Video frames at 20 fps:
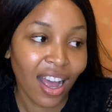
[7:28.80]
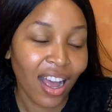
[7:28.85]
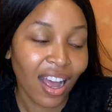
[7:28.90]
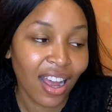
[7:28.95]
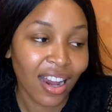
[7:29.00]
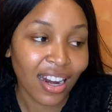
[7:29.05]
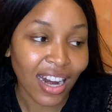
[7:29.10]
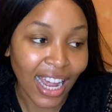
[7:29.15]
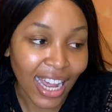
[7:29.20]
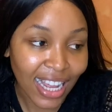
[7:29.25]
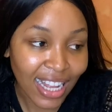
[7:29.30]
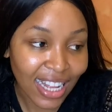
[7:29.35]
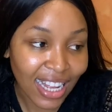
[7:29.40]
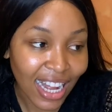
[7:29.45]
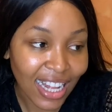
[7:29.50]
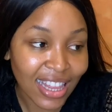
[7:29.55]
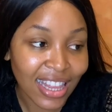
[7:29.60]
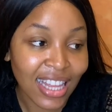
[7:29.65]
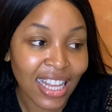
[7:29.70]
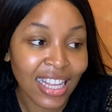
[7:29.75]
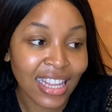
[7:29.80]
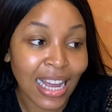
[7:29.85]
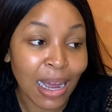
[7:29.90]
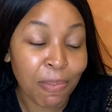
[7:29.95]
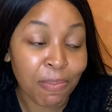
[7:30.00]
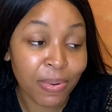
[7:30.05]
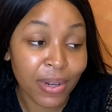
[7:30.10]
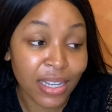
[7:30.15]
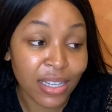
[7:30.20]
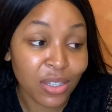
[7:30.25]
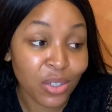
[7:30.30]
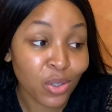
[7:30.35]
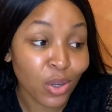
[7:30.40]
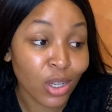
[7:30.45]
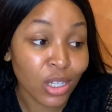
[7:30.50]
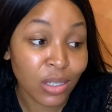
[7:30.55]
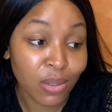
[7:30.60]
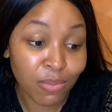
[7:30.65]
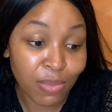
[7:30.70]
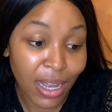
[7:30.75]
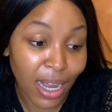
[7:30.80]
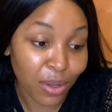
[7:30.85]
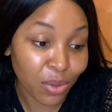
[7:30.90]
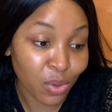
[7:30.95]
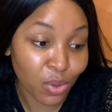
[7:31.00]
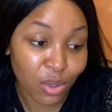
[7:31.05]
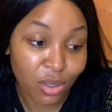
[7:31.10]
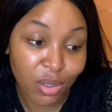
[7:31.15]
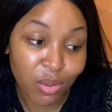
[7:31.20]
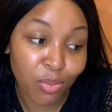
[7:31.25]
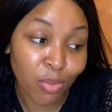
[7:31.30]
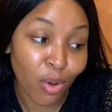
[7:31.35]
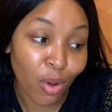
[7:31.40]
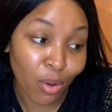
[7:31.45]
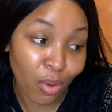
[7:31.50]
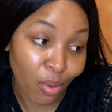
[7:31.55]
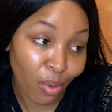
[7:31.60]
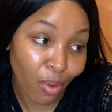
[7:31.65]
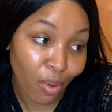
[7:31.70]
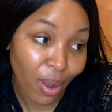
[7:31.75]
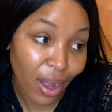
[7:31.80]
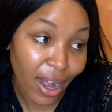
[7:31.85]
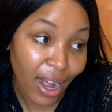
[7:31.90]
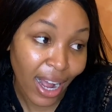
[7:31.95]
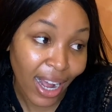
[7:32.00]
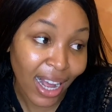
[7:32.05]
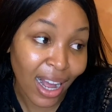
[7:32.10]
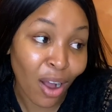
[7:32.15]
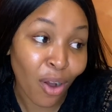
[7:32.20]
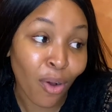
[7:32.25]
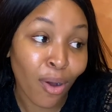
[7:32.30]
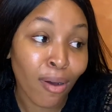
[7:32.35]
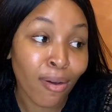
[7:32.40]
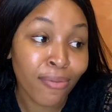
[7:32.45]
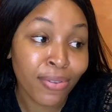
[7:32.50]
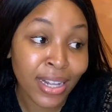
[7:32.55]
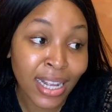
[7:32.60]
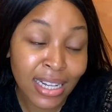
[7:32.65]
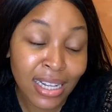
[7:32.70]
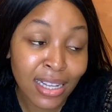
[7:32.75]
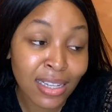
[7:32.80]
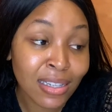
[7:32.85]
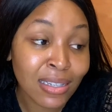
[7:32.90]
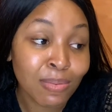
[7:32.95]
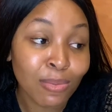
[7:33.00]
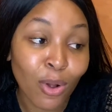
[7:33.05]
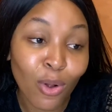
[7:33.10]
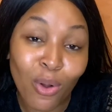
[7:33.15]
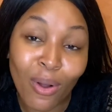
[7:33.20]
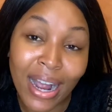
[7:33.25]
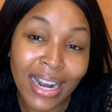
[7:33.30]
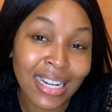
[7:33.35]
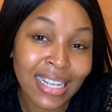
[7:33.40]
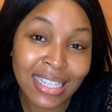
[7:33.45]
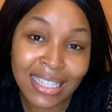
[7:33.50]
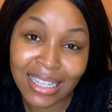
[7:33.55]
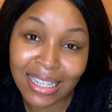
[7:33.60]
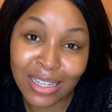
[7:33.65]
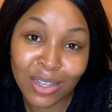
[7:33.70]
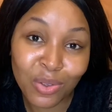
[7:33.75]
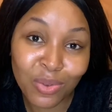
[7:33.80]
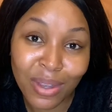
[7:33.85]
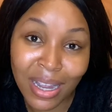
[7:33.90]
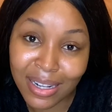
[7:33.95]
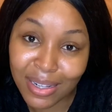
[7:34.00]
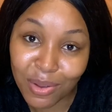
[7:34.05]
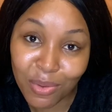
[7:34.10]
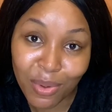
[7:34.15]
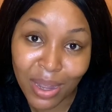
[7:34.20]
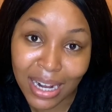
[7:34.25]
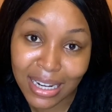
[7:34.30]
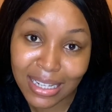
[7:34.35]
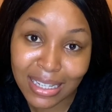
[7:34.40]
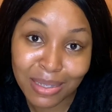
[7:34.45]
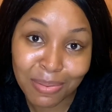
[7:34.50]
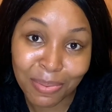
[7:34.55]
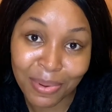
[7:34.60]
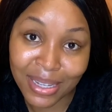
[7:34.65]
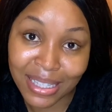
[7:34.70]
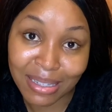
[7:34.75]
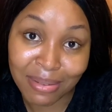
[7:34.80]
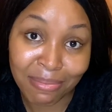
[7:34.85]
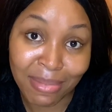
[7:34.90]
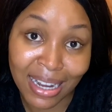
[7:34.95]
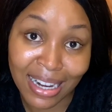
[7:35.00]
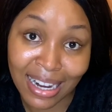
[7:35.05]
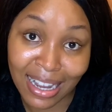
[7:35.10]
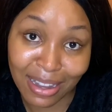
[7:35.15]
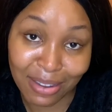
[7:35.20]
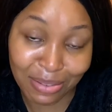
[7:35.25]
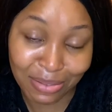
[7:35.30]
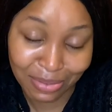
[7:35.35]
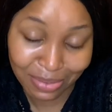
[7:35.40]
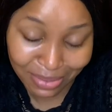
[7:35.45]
Like I think that place taught me how to smuggle. I can conveniently smuggle anything into anywhere at this point in my life.